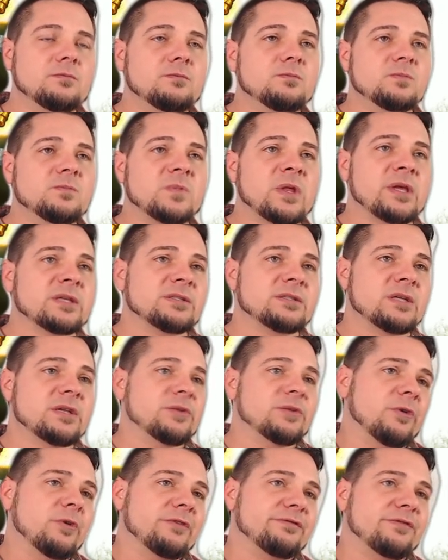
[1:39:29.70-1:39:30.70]
Like I said, you
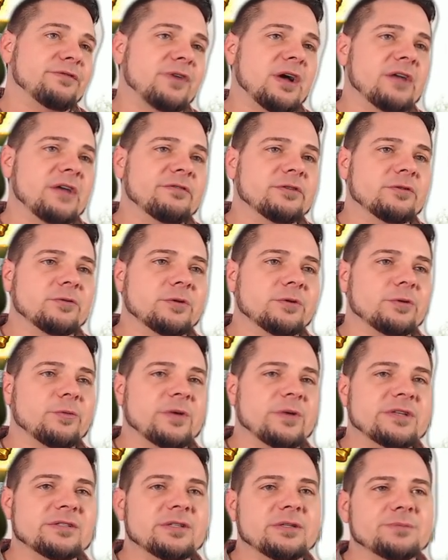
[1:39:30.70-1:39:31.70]
want 5, you don't want to
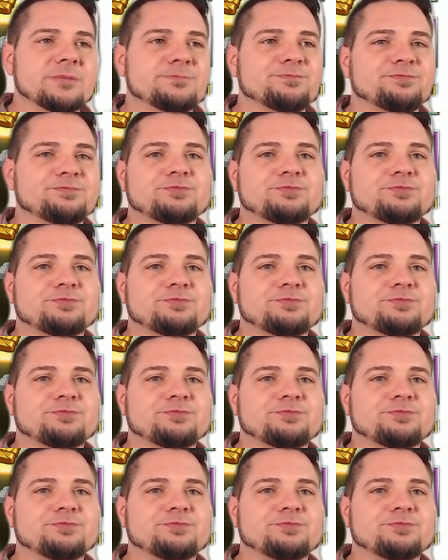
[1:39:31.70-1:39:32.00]
waste it.